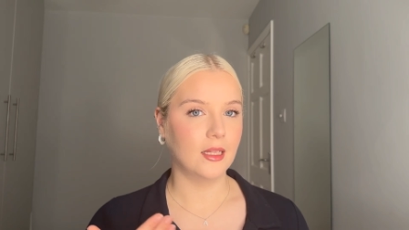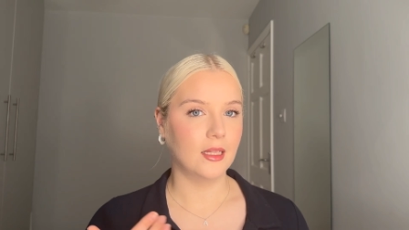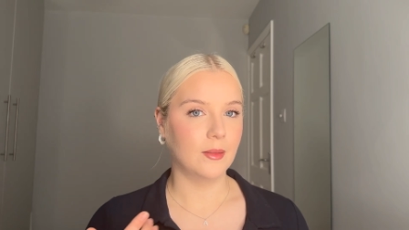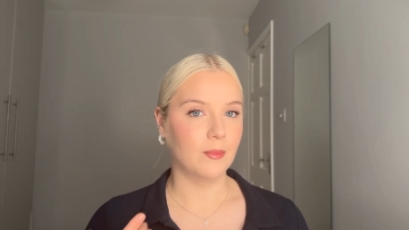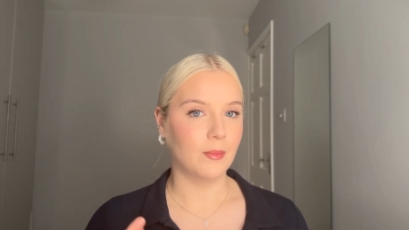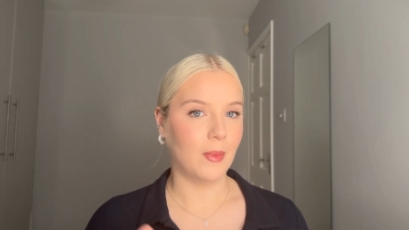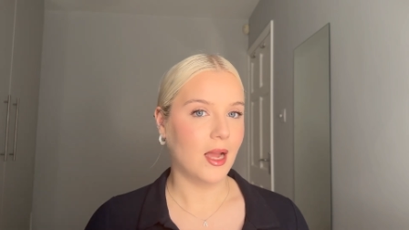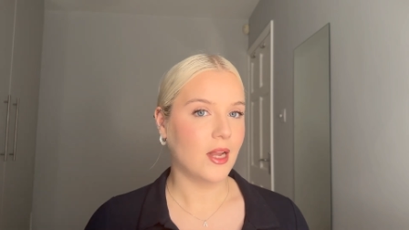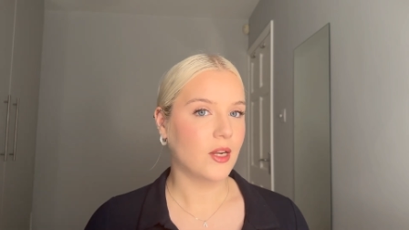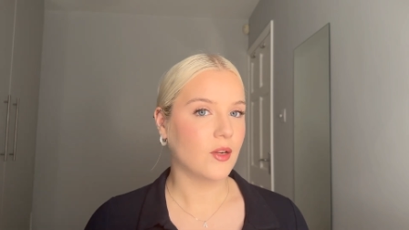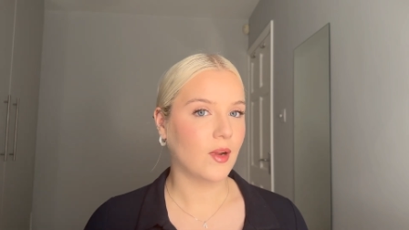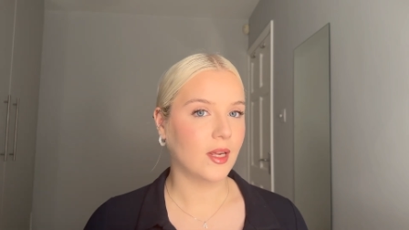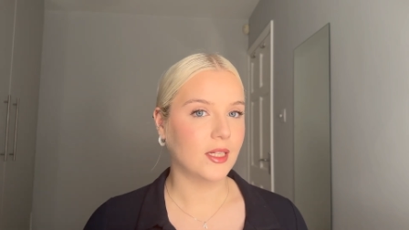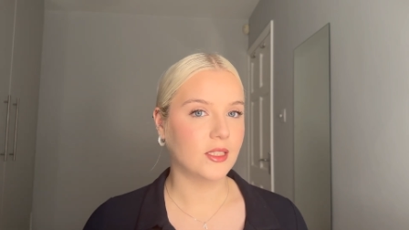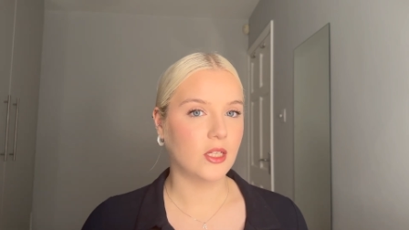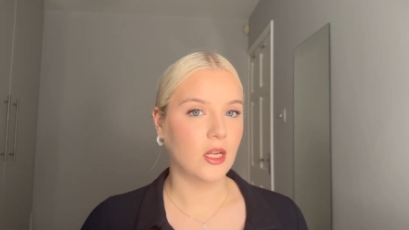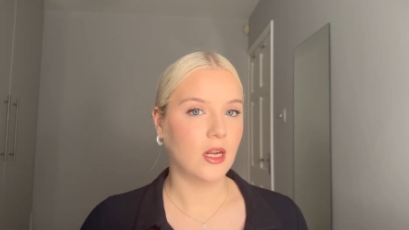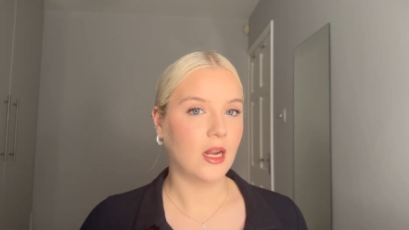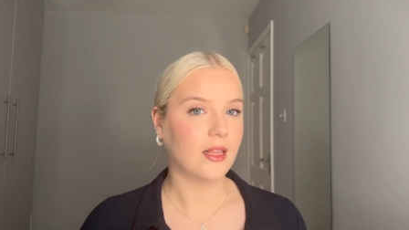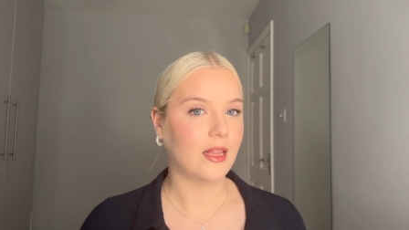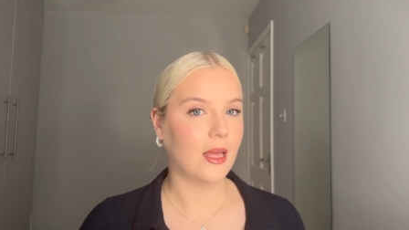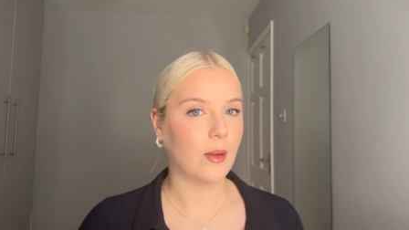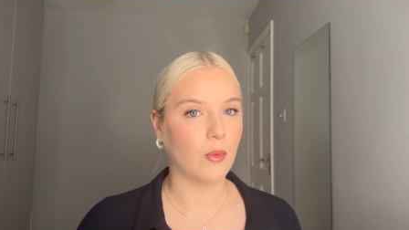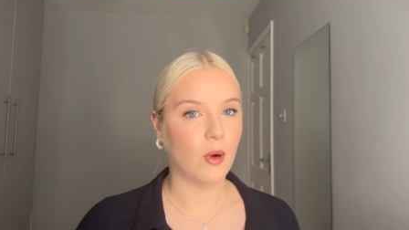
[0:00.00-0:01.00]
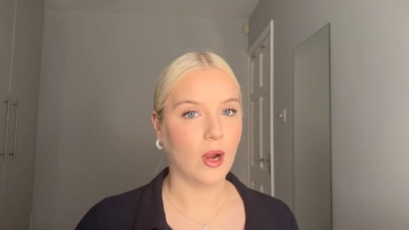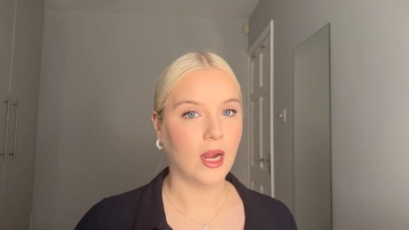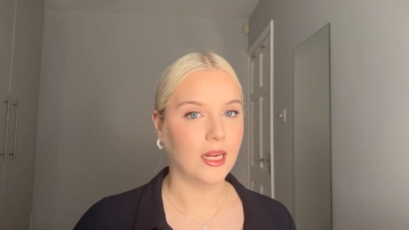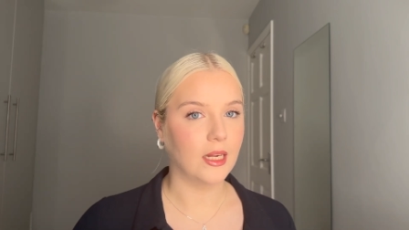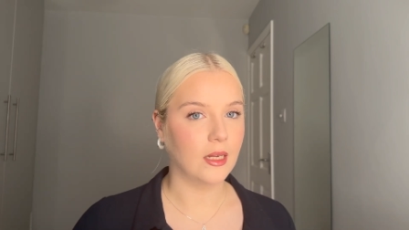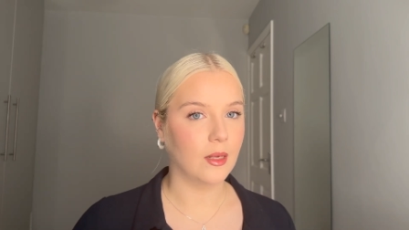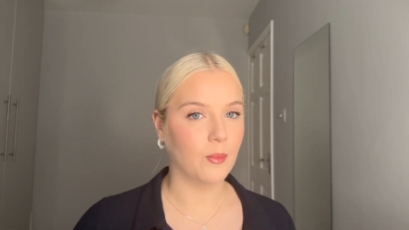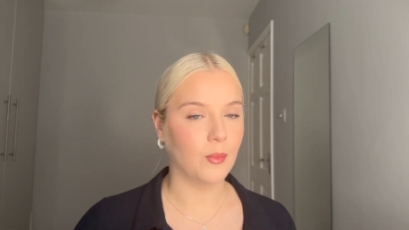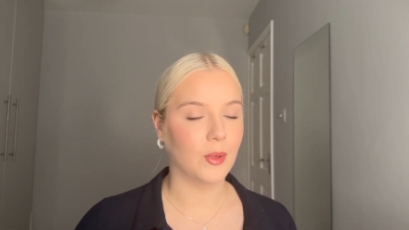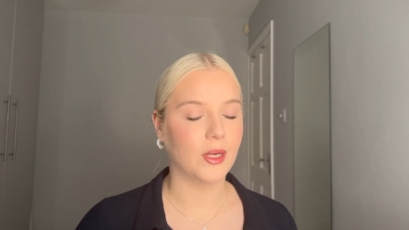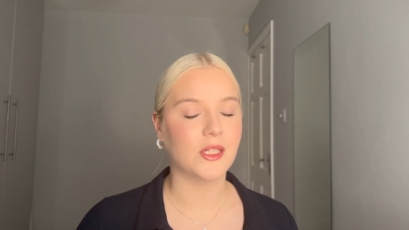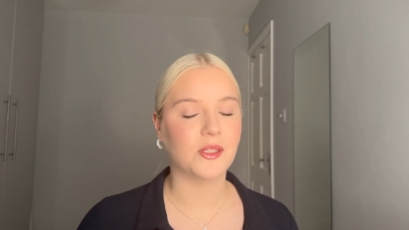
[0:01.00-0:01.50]
my under eyes don't look that bright,
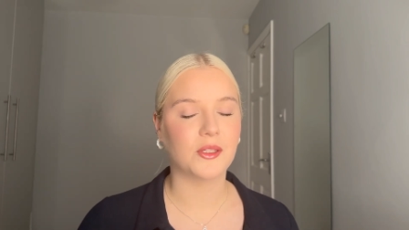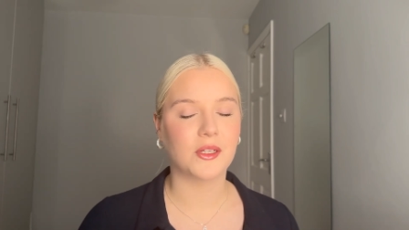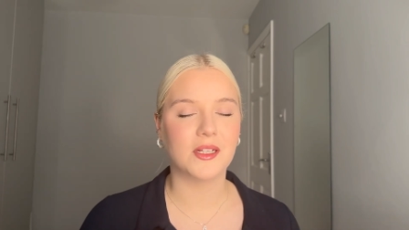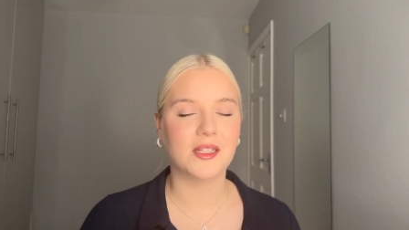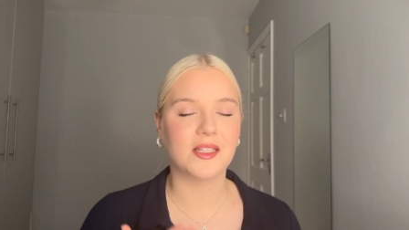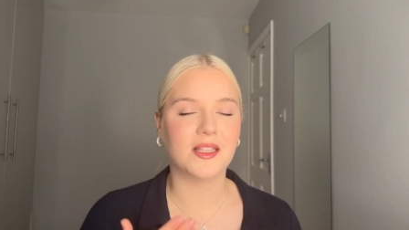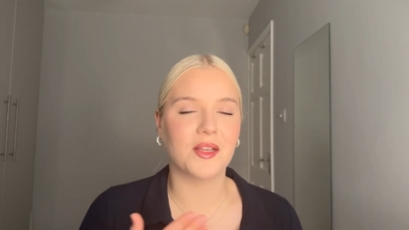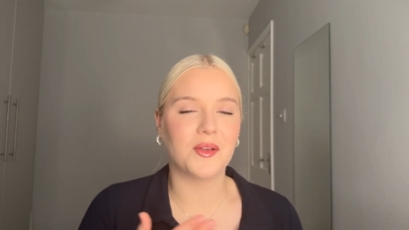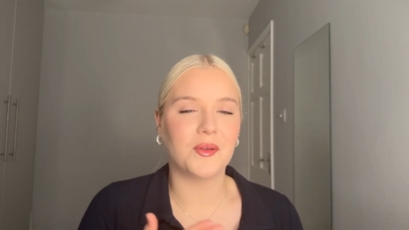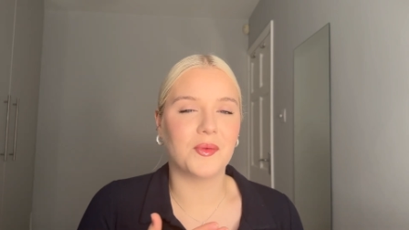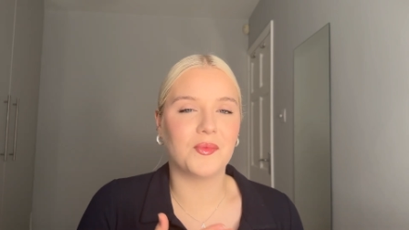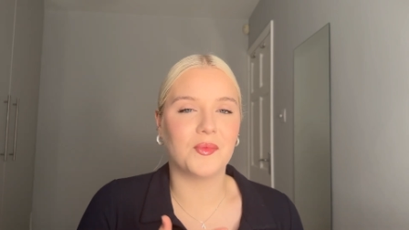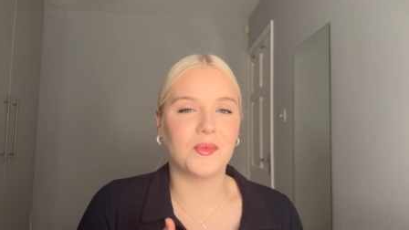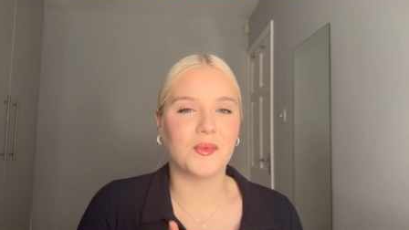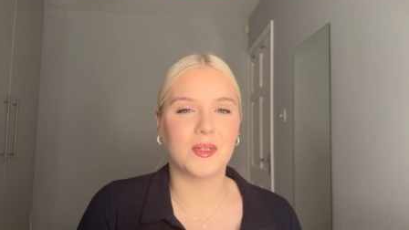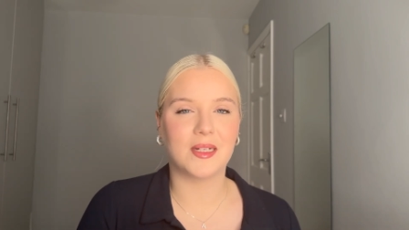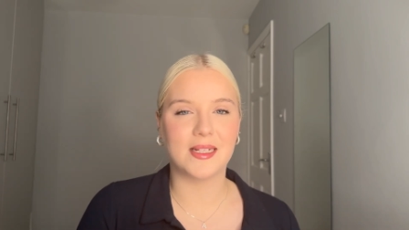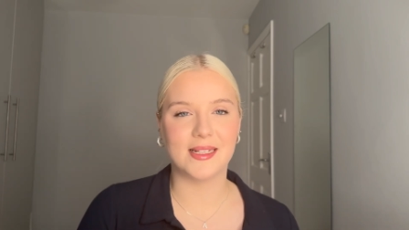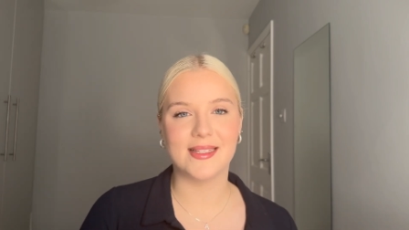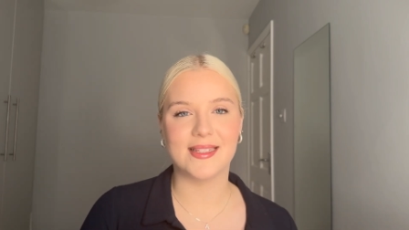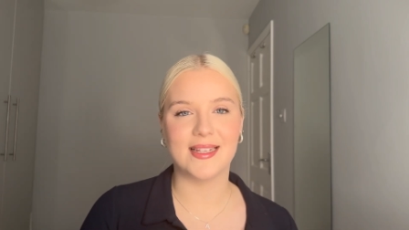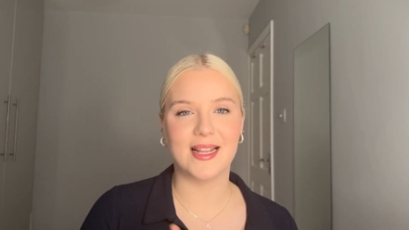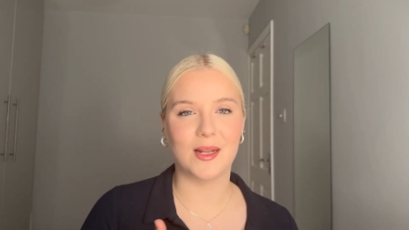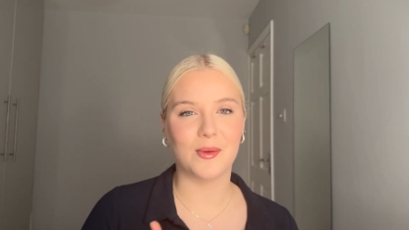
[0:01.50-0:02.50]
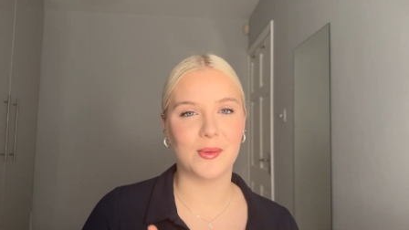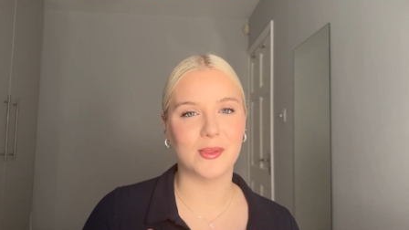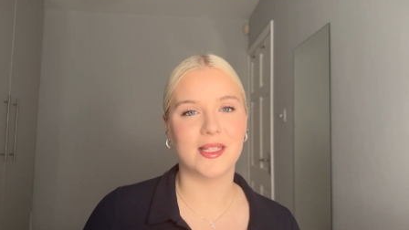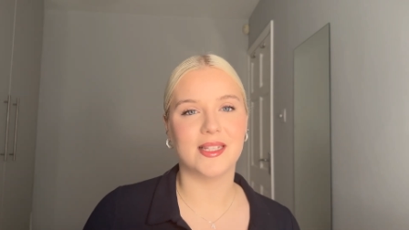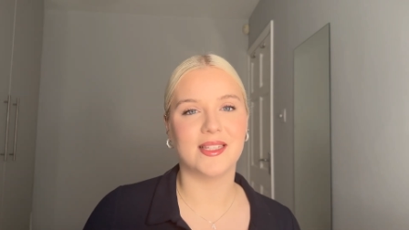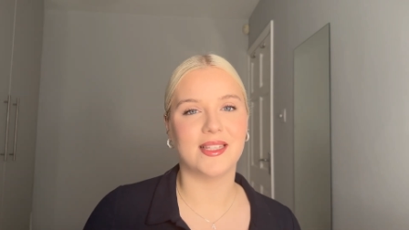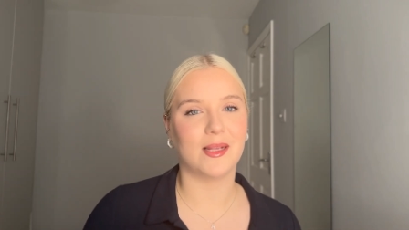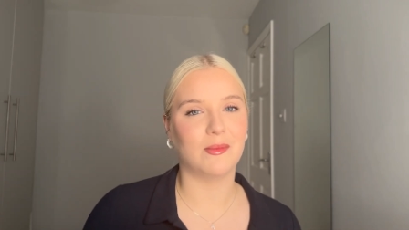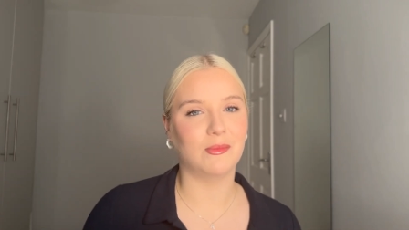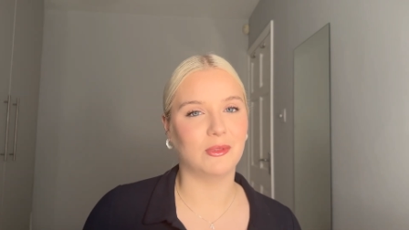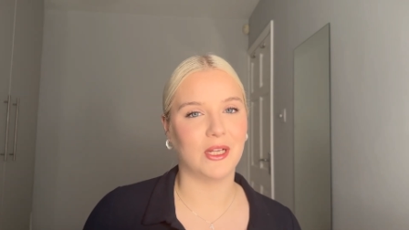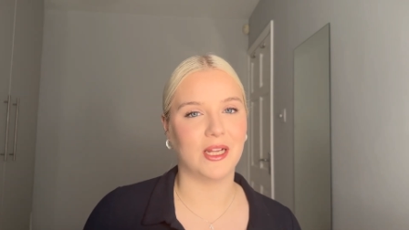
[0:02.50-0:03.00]
but it's because the concealer was the
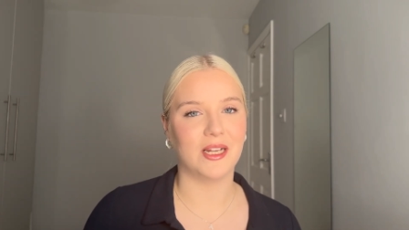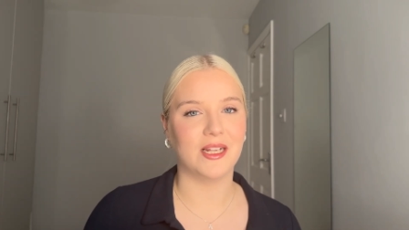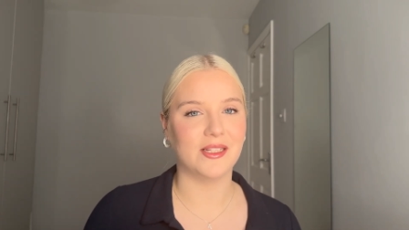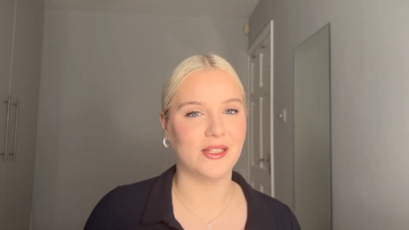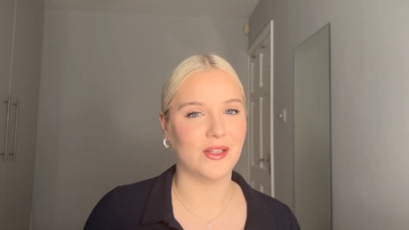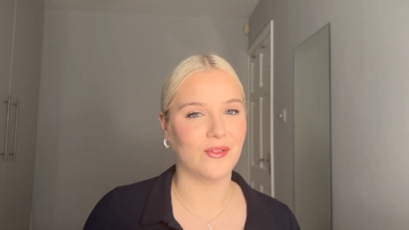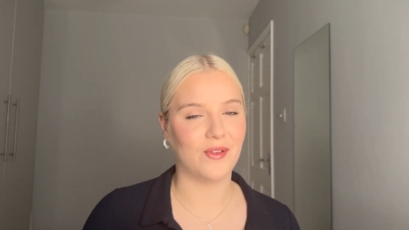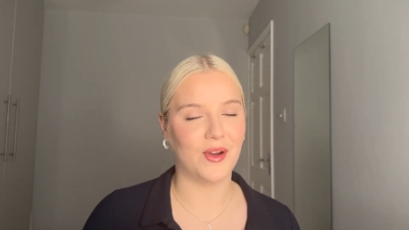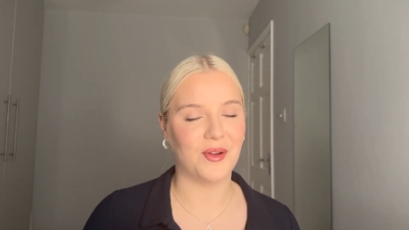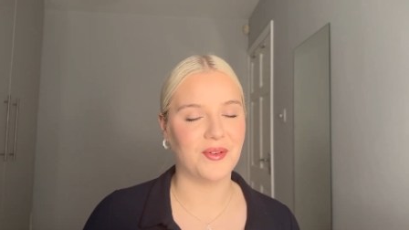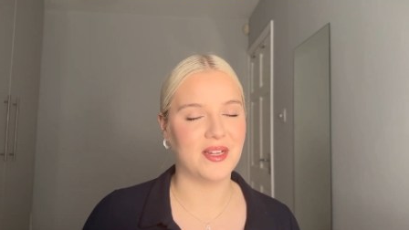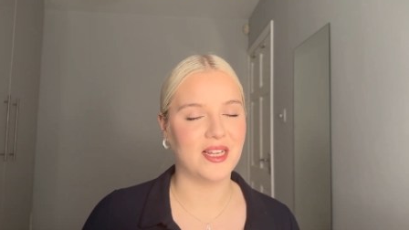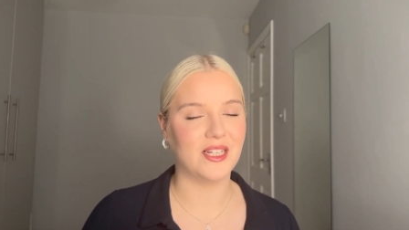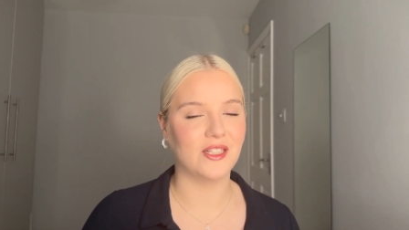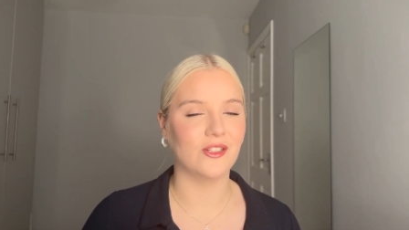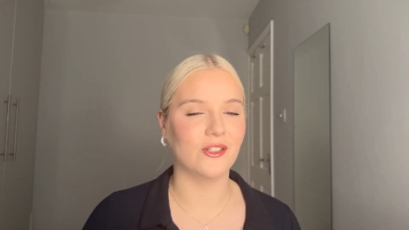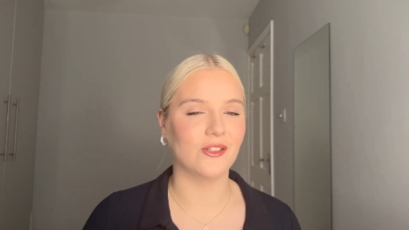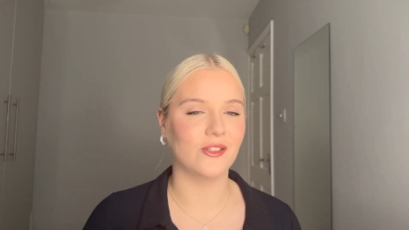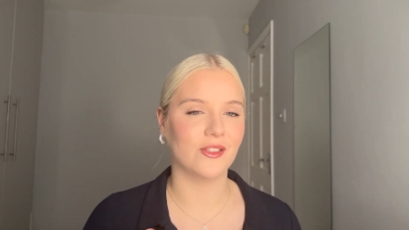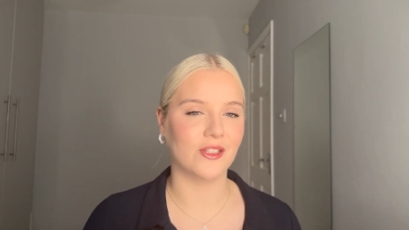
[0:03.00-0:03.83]
same shade as the foundation.